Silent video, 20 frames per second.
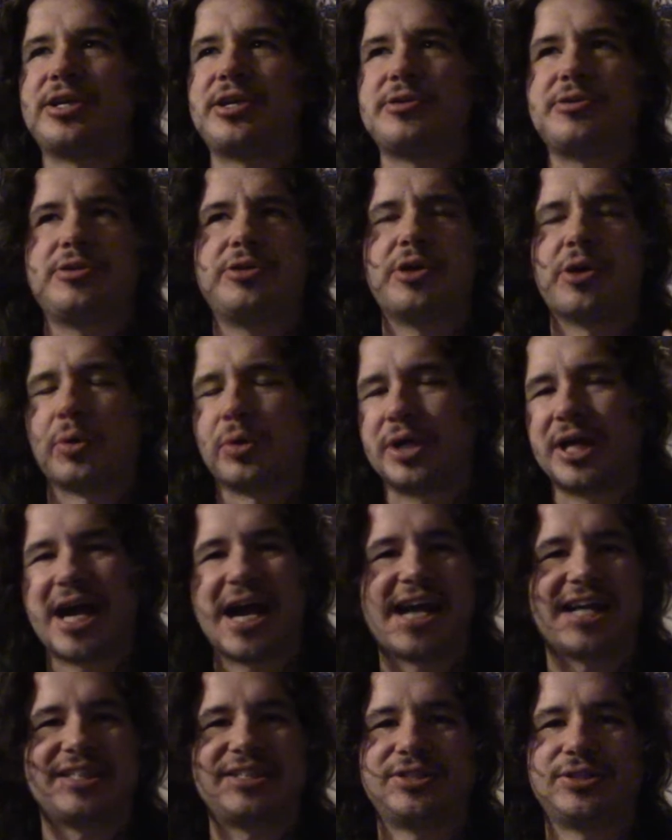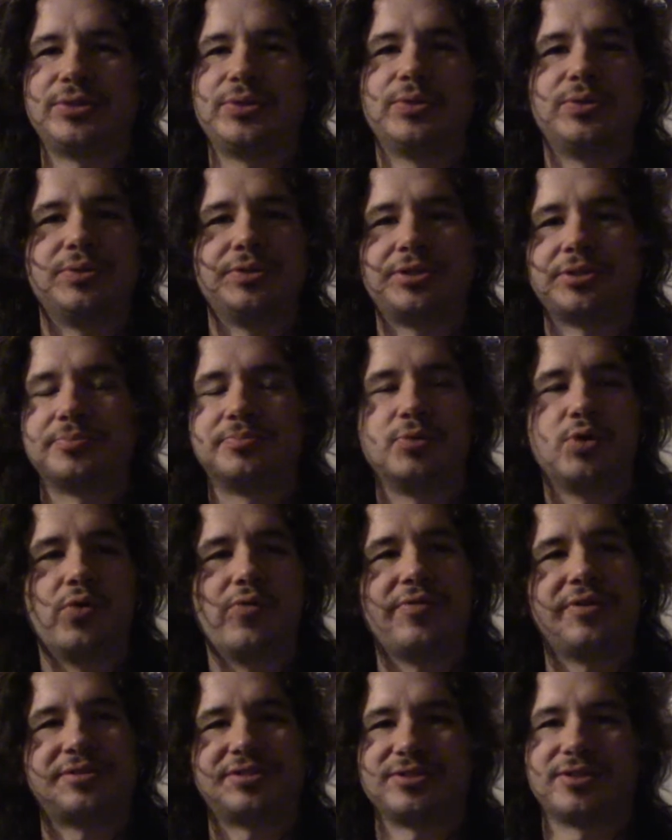you know, cartoons and
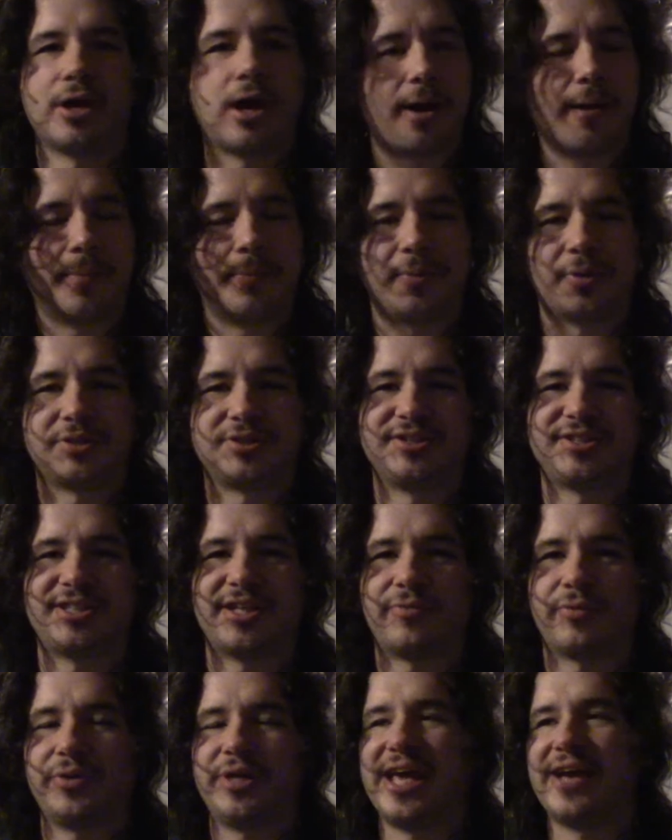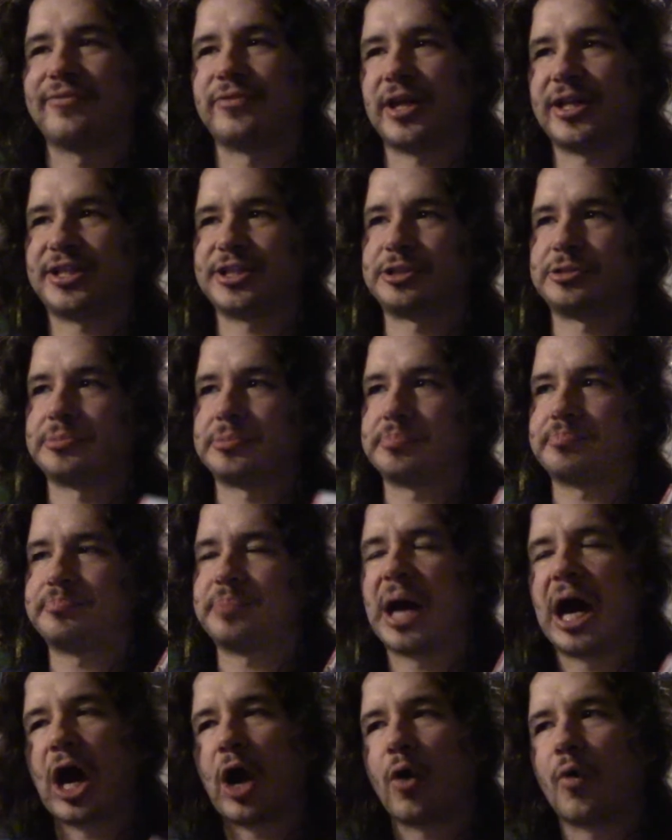movies and comic books and stuff, when you have like this
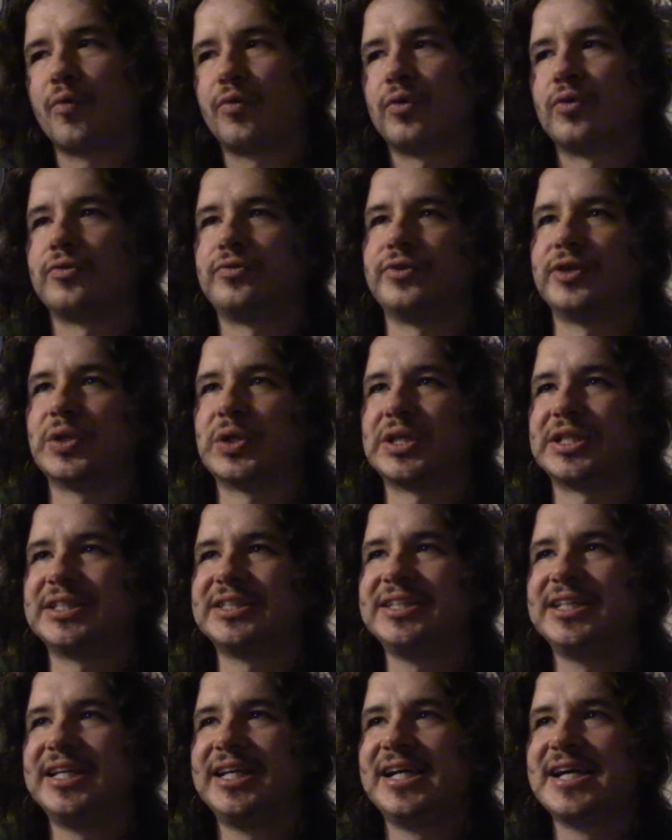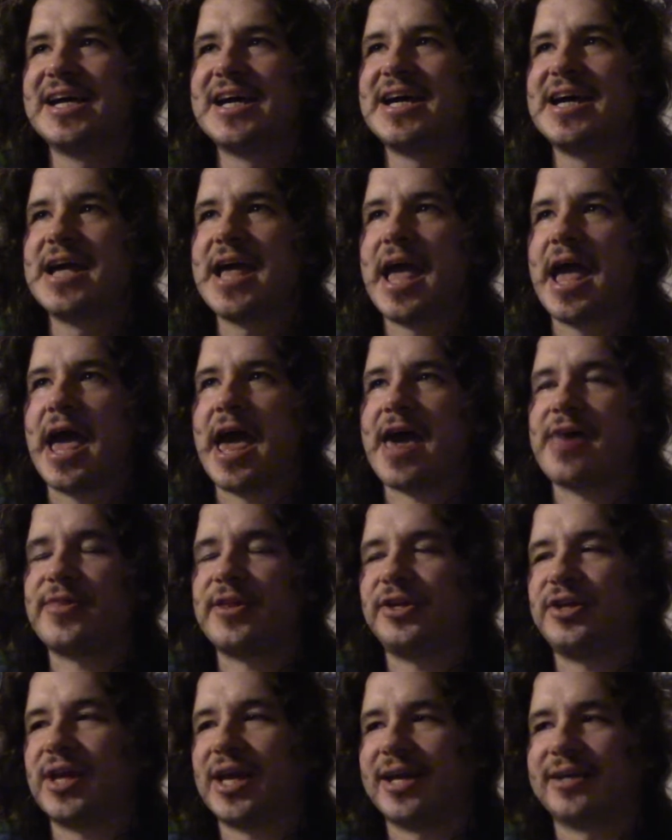powerful villain, and then
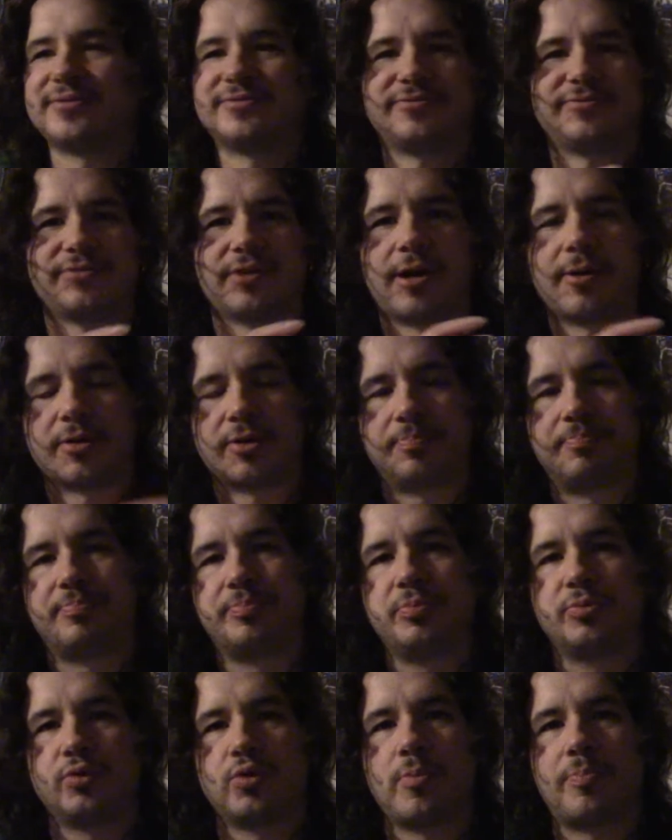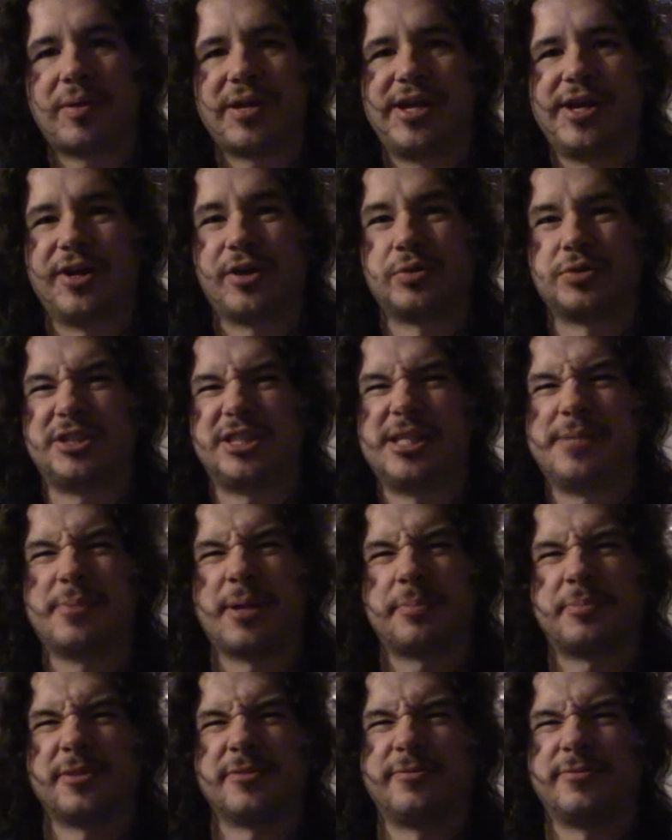you have a group of heroes teaming
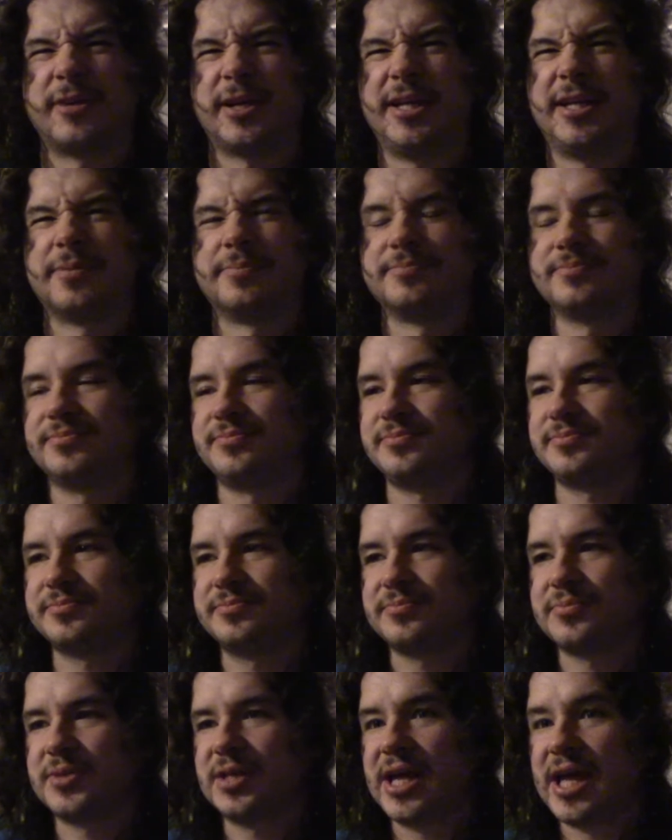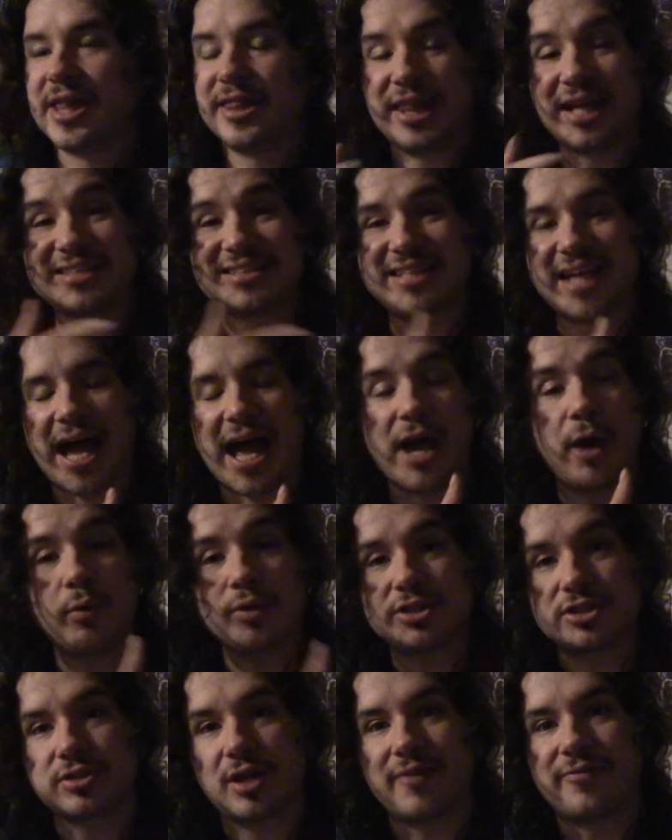up to fight him. I
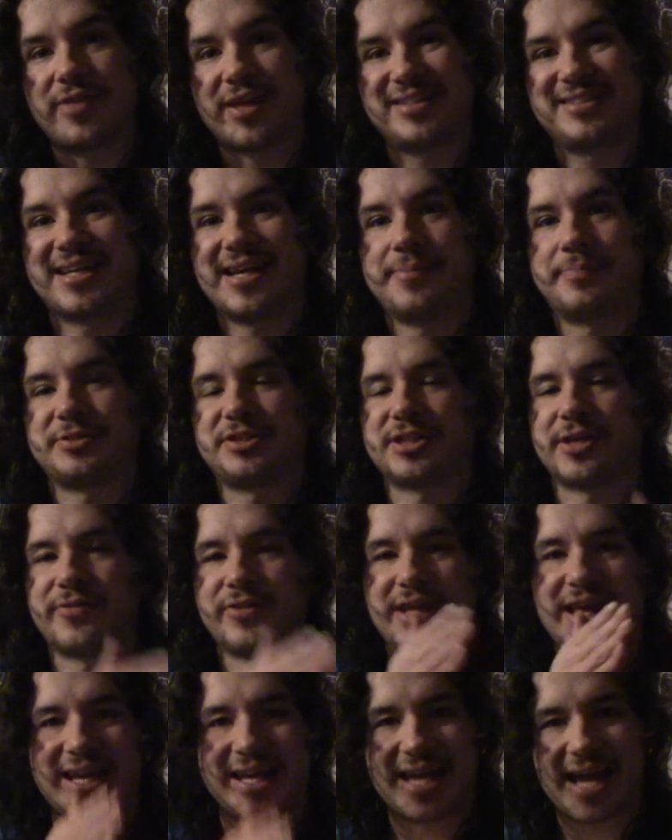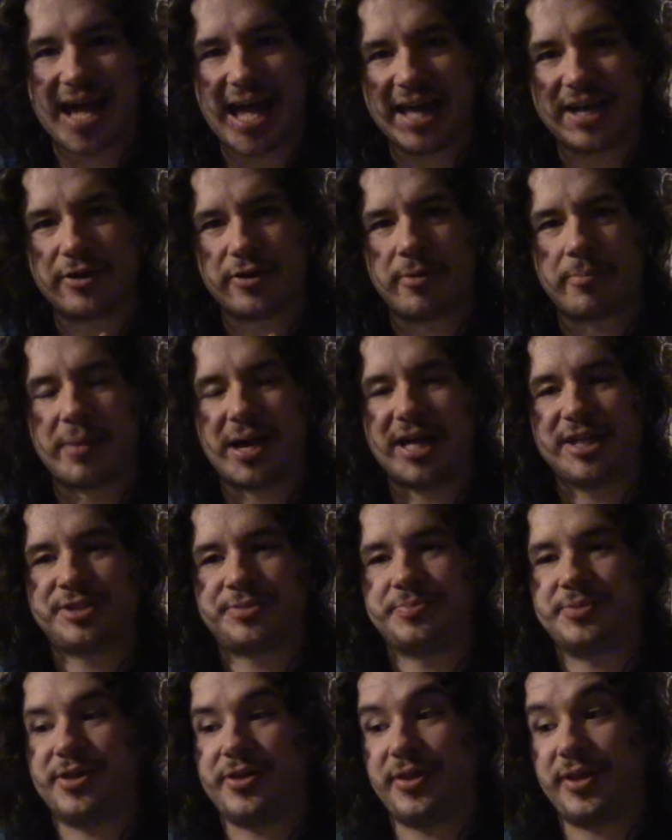always love that type of stuff, and that kind of reminds
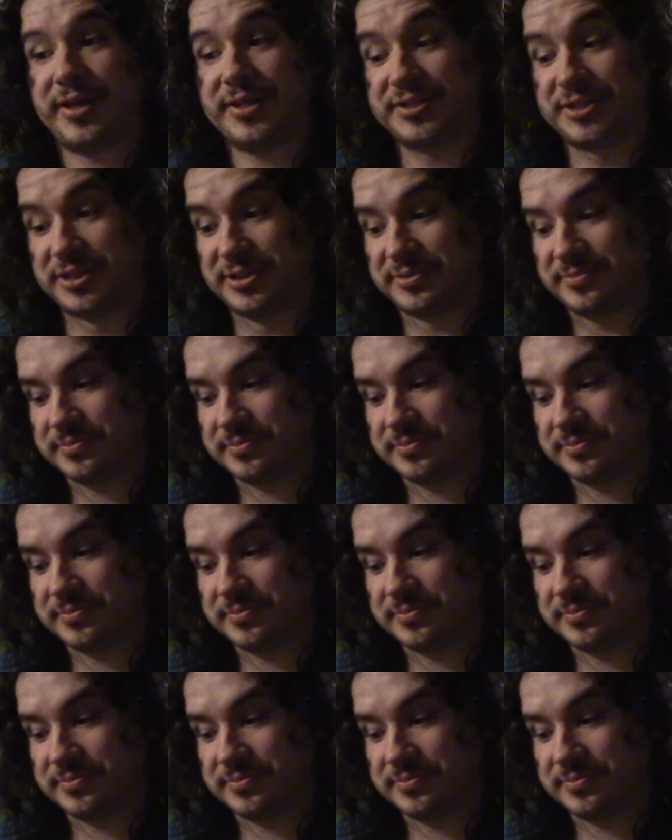me of this.